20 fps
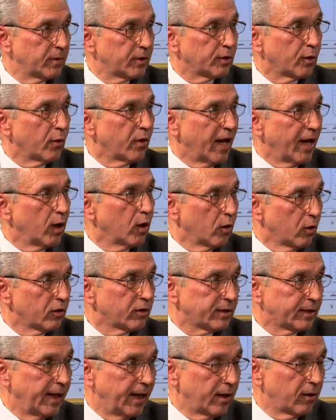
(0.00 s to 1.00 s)
So they
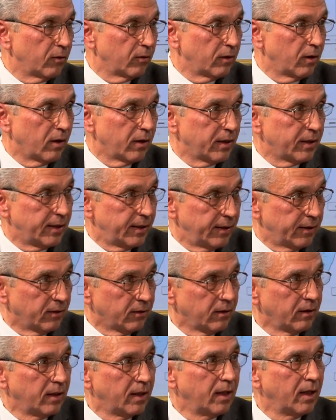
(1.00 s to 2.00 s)
lost out on our
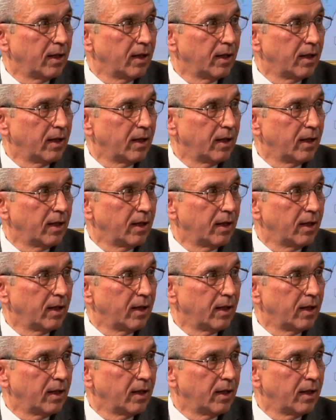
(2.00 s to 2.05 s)
deal,